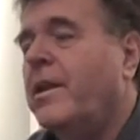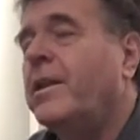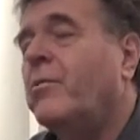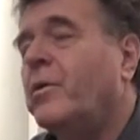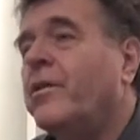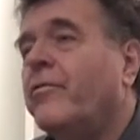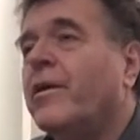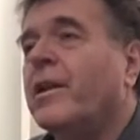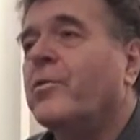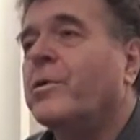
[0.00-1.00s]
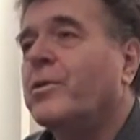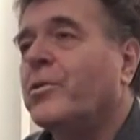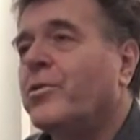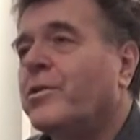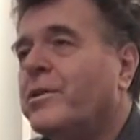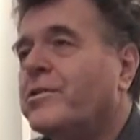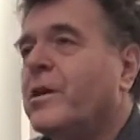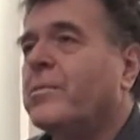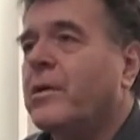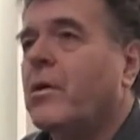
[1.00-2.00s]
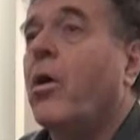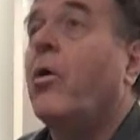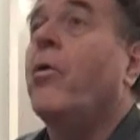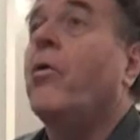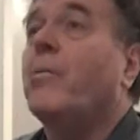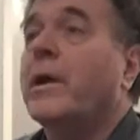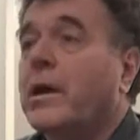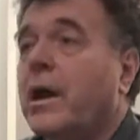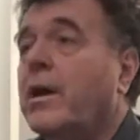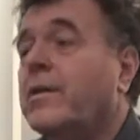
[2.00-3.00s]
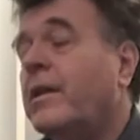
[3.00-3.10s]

And then when they finally read the 13th chapter, they go, oh my God.